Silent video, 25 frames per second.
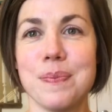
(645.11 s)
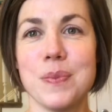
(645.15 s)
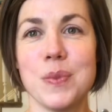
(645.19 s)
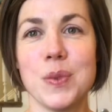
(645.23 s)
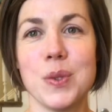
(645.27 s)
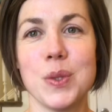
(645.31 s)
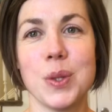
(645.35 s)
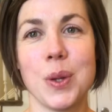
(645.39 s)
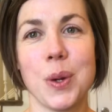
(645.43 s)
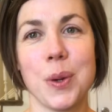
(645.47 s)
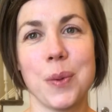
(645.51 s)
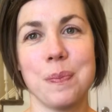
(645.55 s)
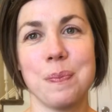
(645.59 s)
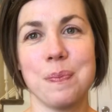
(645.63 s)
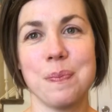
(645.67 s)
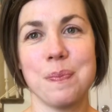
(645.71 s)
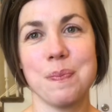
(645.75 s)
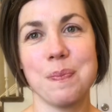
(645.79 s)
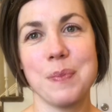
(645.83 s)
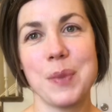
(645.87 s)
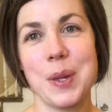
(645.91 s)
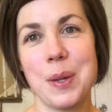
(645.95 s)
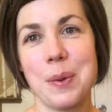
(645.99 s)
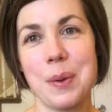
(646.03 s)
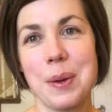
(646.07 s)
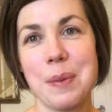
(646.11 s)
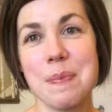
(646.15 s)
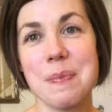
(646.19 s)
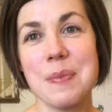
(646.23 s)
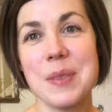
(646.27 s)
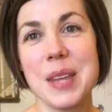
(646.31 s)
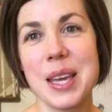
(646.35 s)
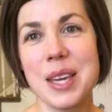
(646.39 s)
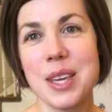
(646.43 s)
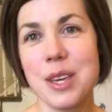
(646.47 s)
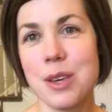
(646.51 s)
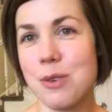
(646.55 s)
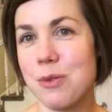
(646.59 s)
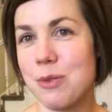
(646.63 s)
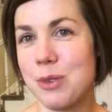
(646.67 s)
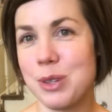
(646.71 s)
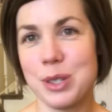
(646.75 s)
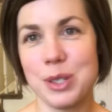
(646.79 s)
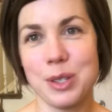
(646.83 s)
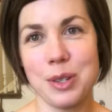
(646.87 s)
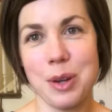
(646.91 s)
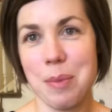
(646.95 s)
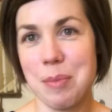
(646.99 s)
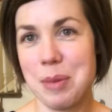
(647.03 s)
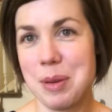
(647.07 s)
So anyway, thank you for
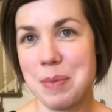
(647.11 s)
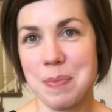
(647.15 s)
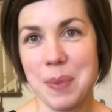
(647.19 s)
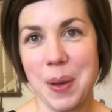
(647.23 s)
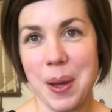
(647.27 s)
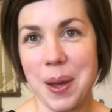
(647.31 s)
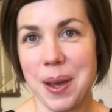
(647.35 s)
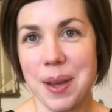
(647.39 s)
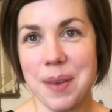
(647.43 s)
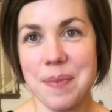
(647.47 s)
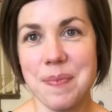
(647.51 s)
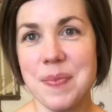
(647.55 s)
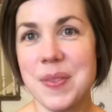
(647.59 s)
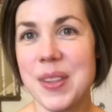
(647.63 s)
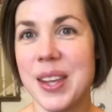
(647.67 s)
stopping by.